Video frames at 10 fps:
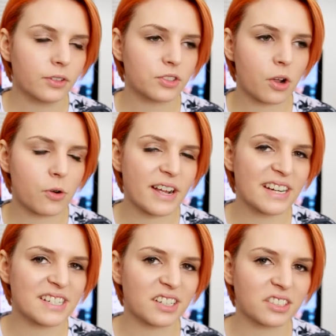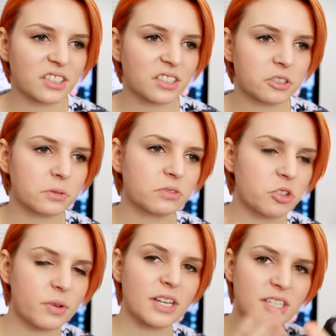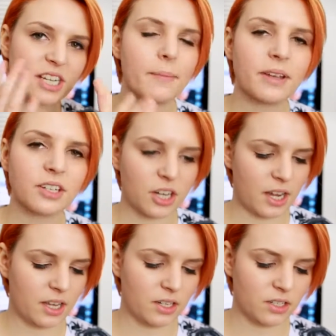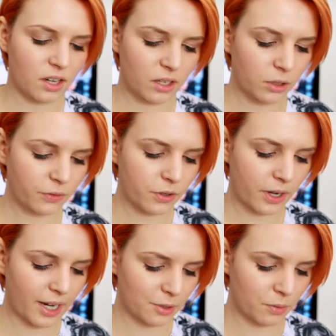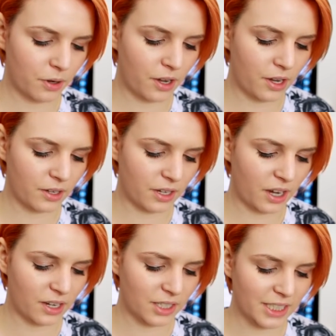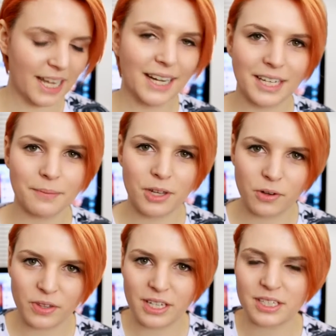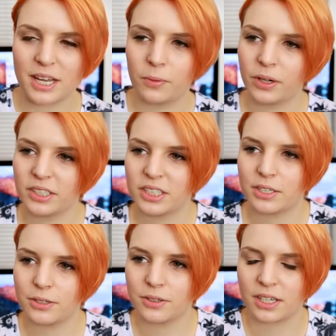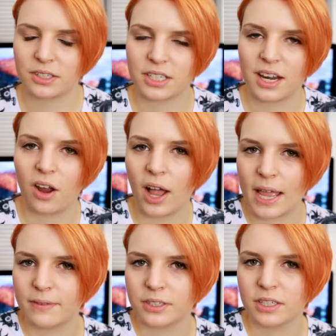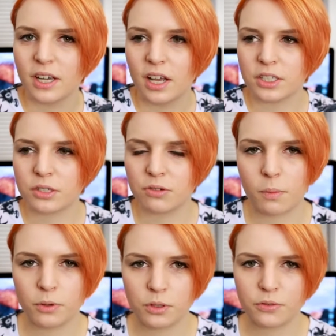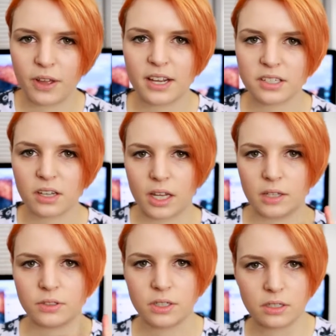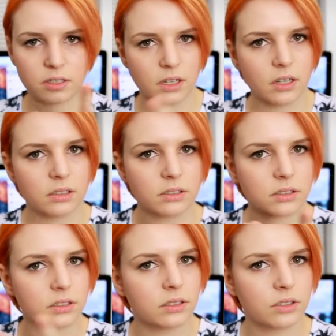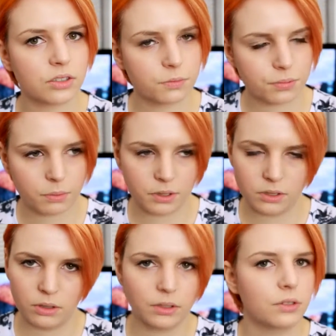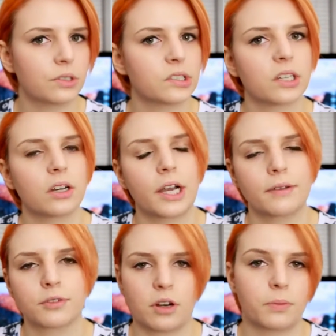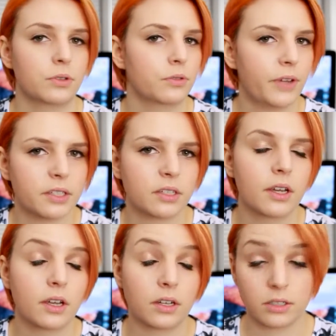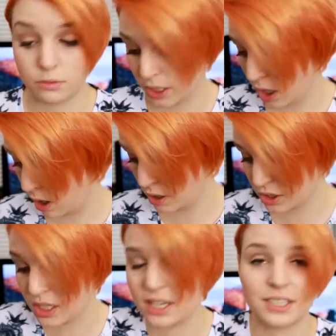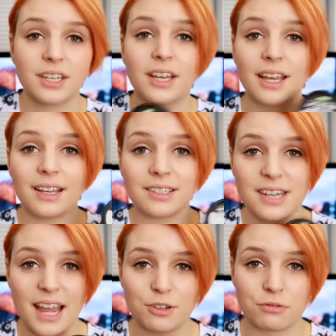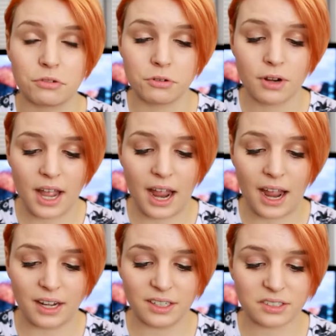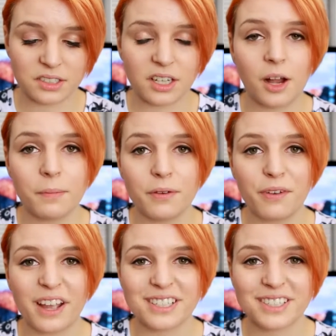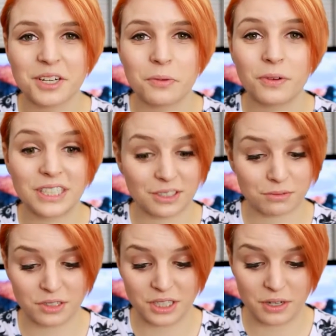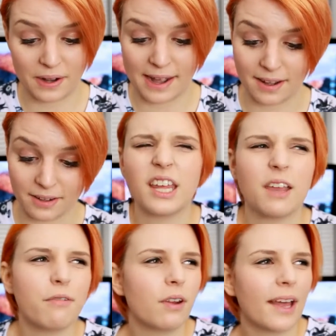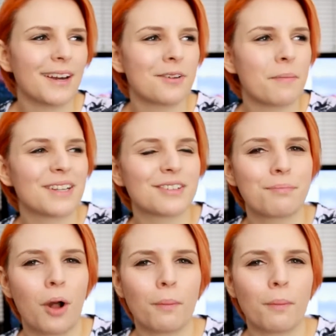So it doesn't sort of do any damage, and a lot of you guys were kind of yelling at me over the internet when I said use that St. Ives scrub on your face. I have since learned that you should probably not use the St. Ives scrub on your face because it's really harsh. This is natural and it doesn't cut up your face, which is really great. Although they give you like little bits of